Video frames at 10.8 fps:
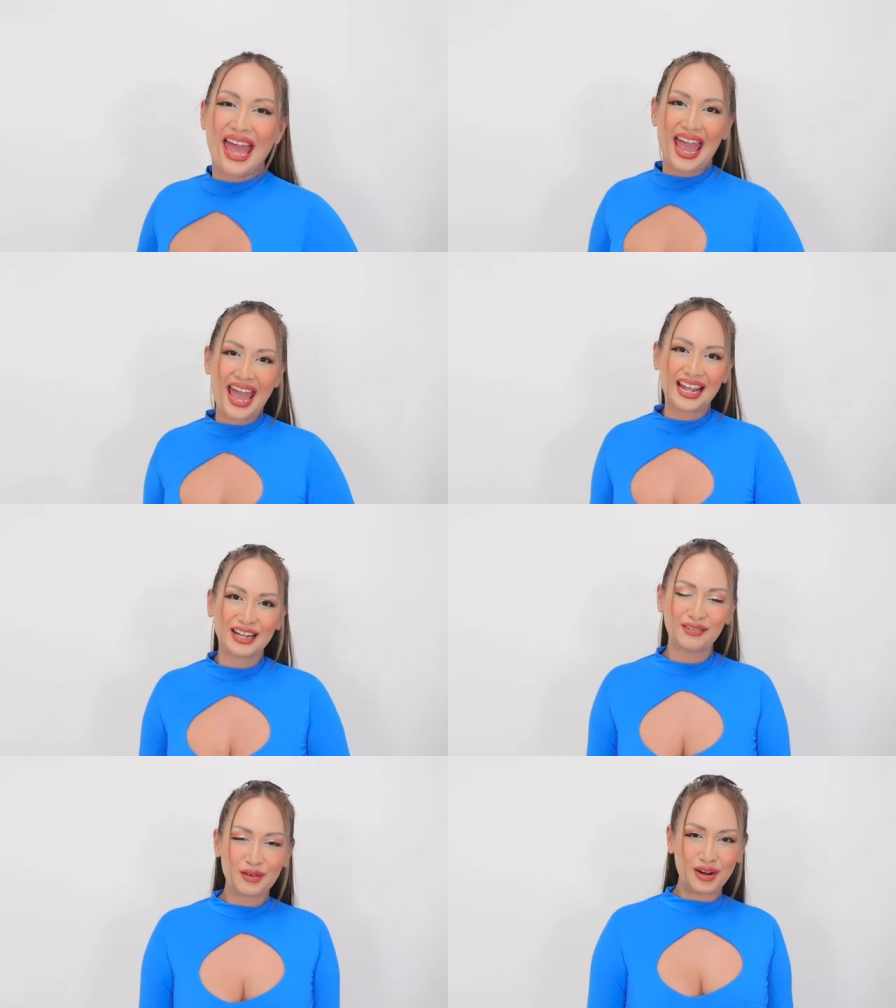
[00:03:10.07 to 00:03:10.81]
And
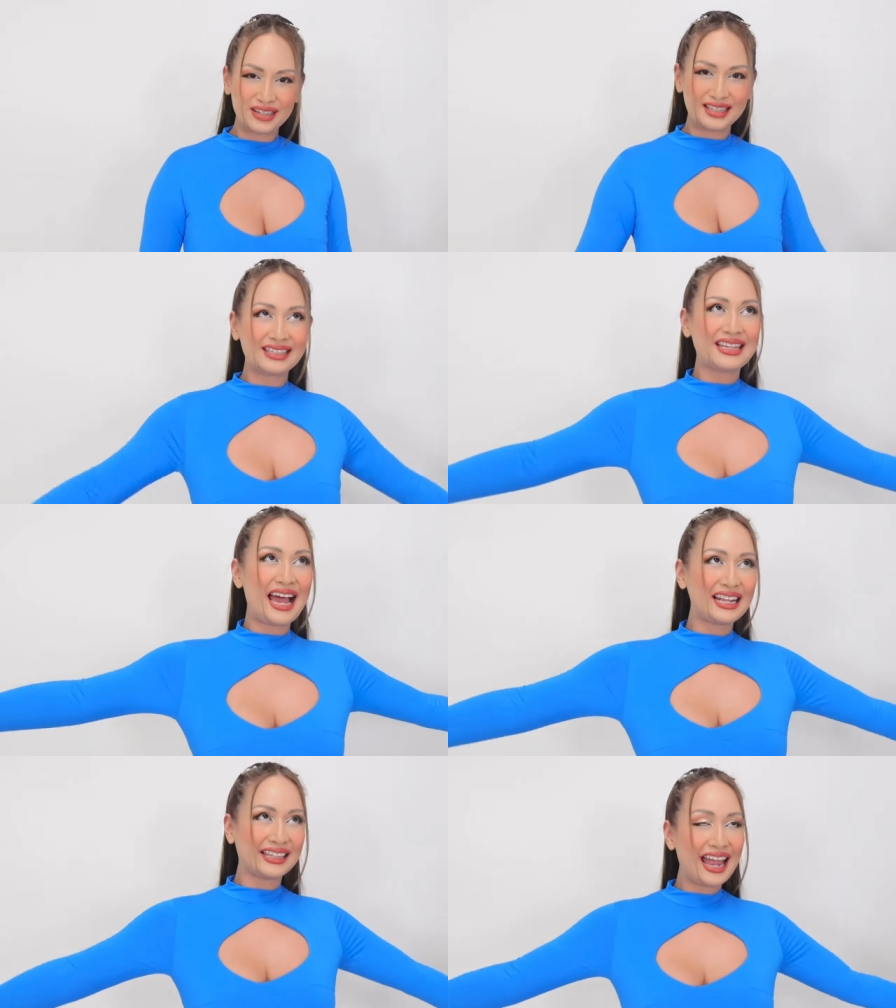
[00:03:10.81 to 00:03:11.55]
of course, this is
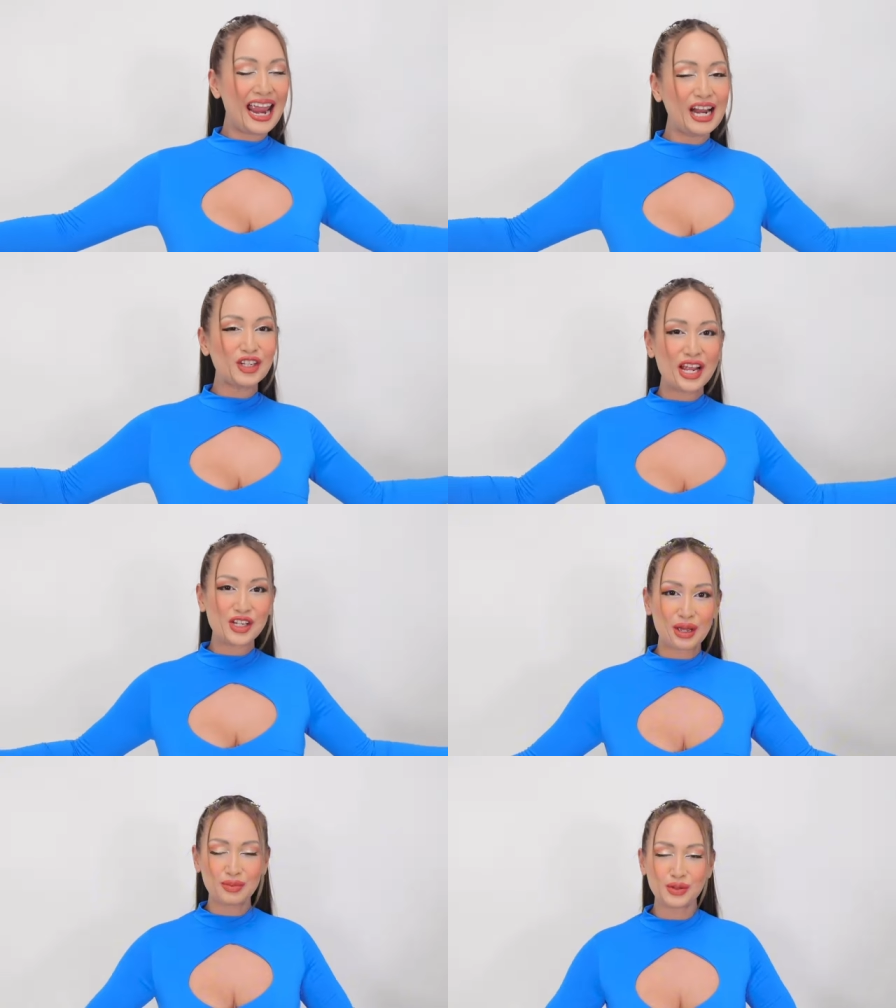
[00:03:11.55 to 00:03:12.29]
at the
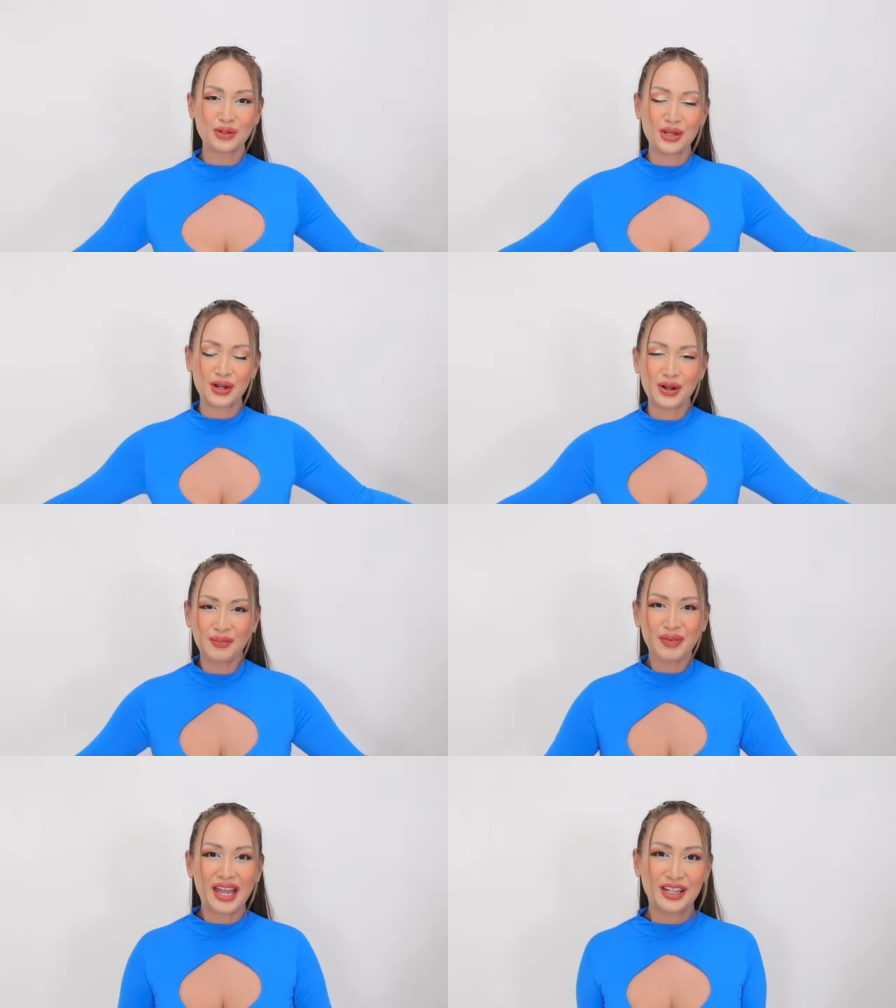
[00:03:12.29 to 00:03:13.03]
HHM Studio,
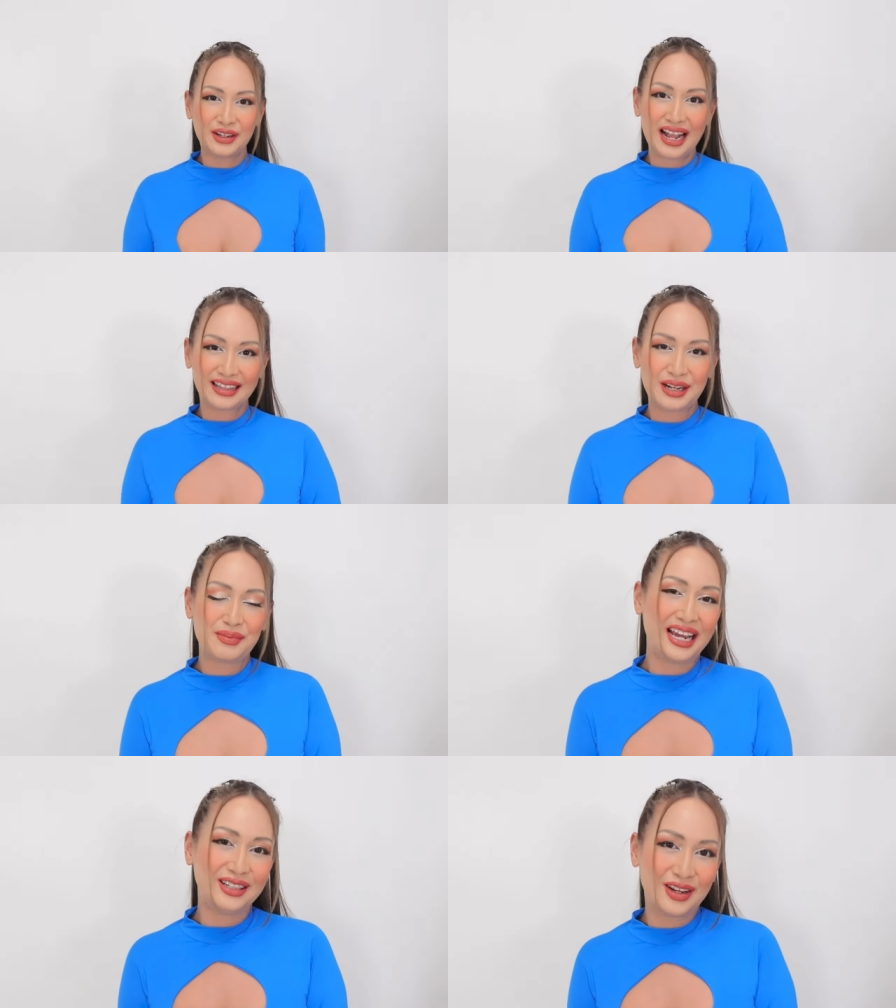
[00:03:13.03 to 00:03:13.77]
directed
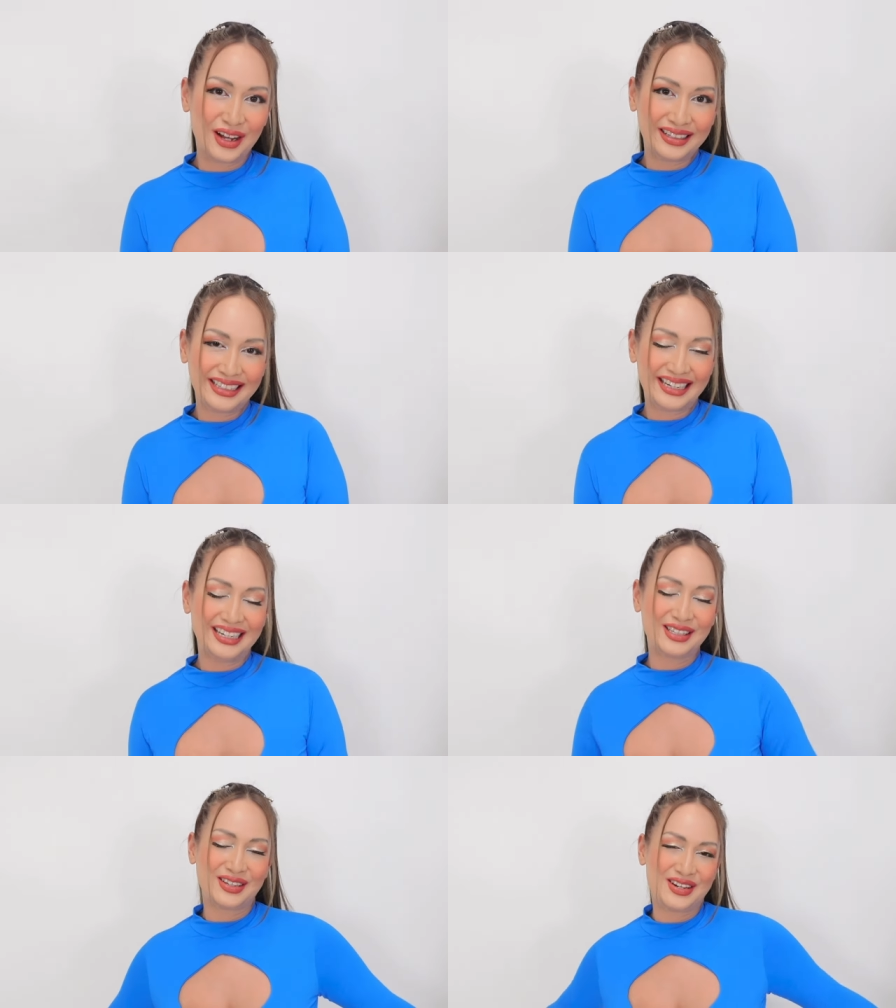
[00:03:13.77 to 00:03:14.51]
by
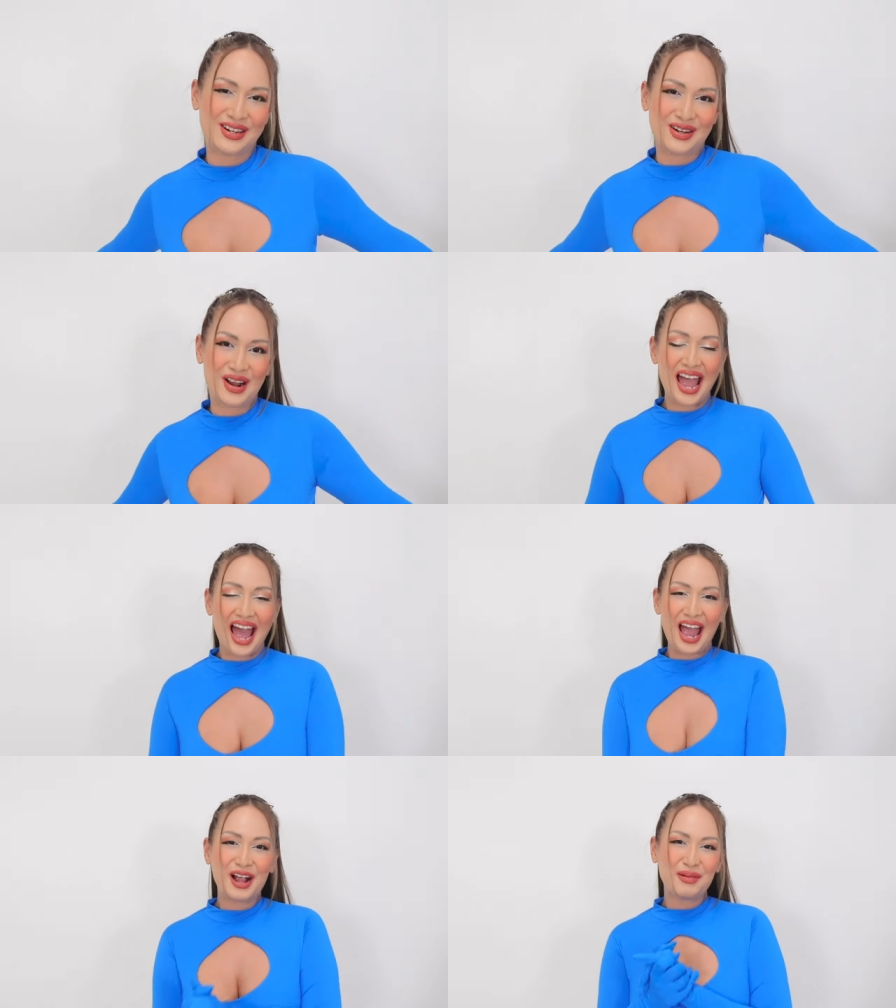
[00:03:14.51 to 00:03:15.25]
Dondi. So
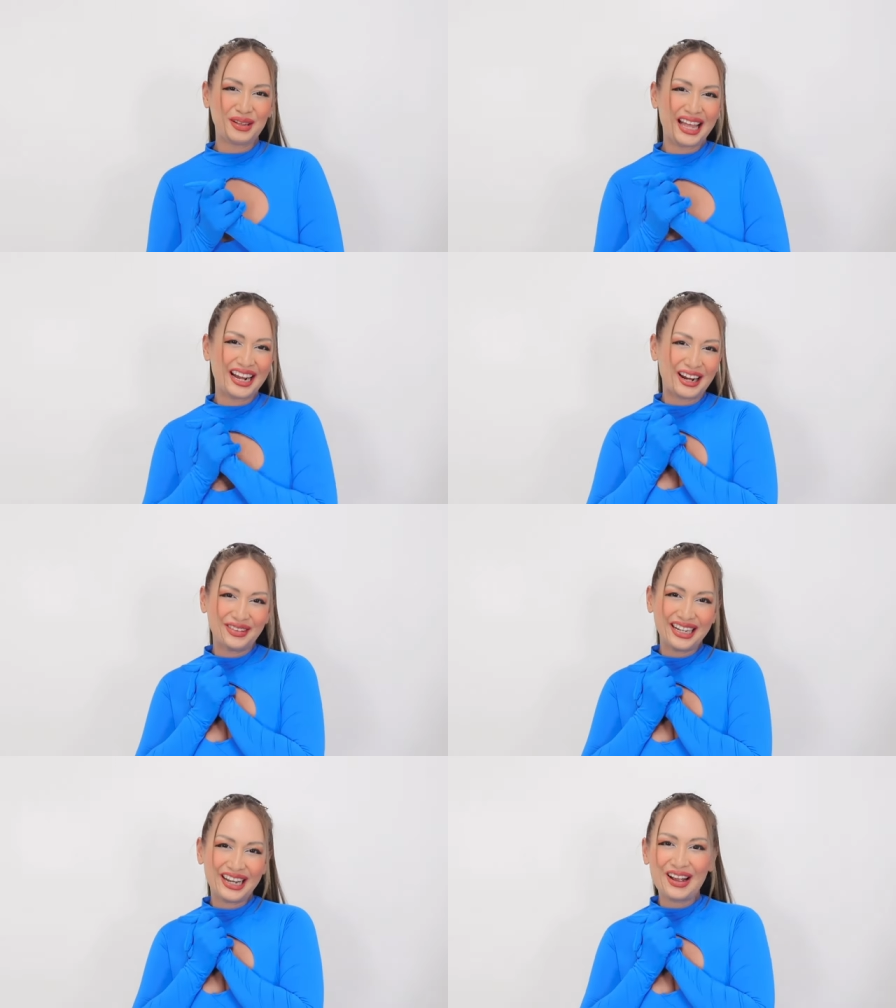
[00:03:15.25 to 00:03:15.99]
I hope you like our
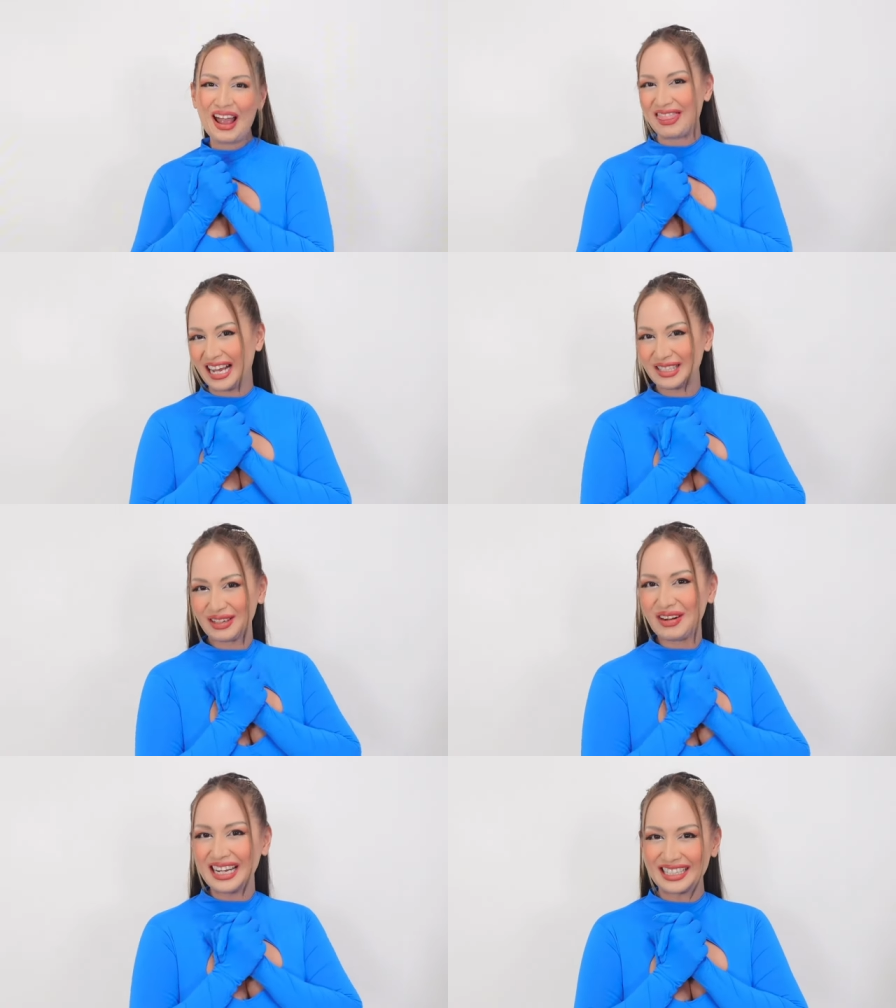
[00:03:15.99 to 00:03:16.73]
video, and thanks
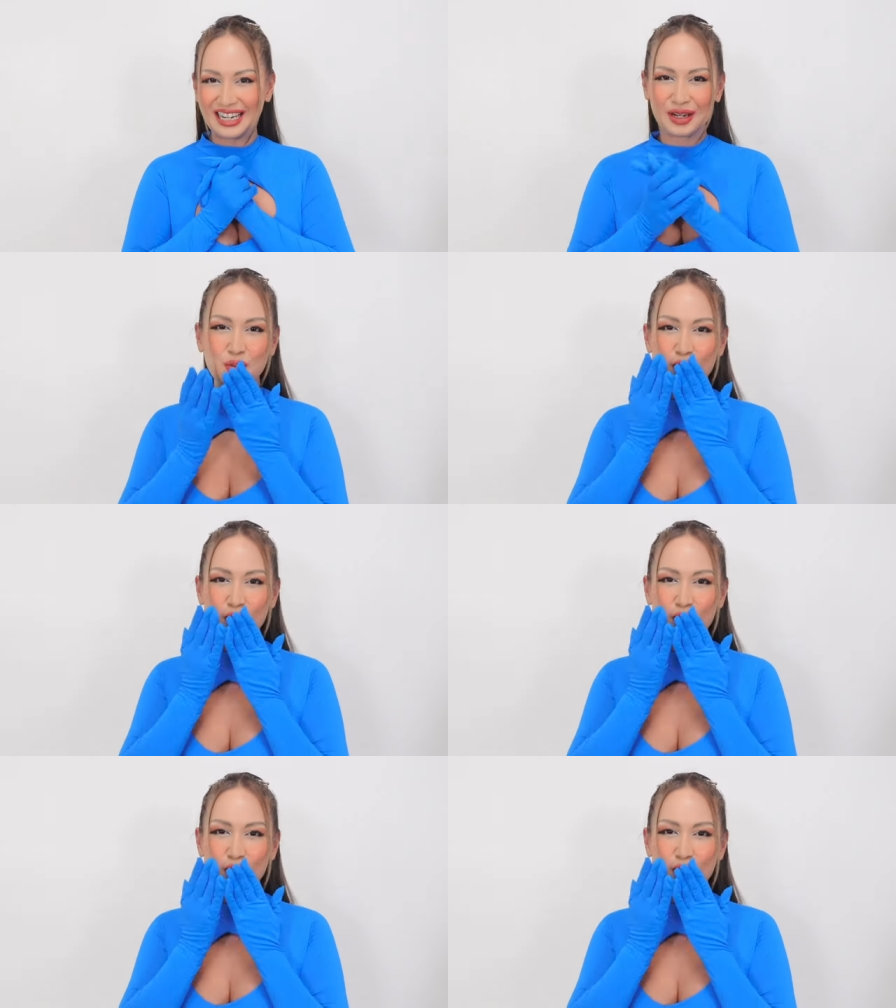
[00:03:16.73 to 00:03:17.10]
for watching.